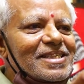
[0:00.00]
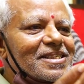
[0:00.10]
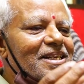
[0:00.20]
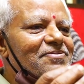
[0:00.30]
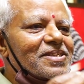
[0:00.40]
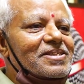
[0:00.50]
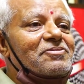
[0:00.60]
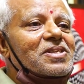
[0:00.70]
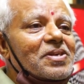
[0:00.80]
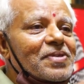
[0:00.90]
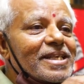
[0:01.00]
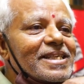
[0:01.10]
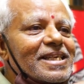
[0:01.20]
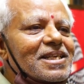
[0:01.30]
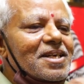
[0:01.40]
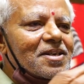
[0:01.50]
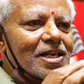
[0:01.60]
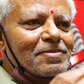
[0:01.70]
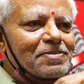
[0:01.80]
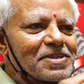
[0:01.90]
without any
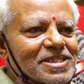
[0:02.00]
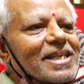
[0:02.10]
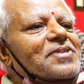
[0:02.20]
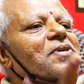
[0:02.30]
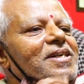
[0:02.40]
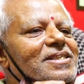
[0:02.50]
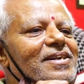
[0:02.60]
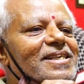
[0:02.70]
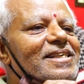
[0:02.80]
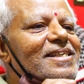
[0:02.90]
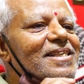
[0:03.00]
grammar mistake you are talking.